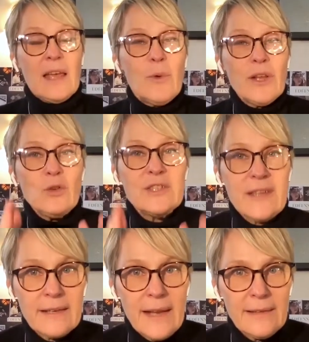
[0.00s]
When you
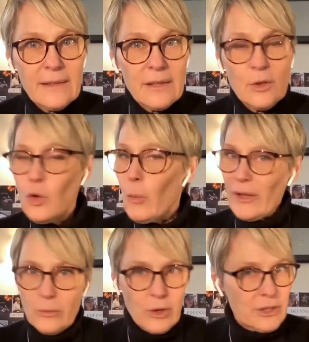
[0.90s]
stagnate, you go
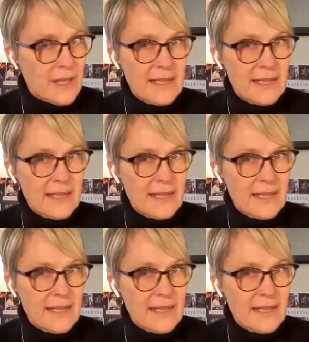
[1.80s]
backward.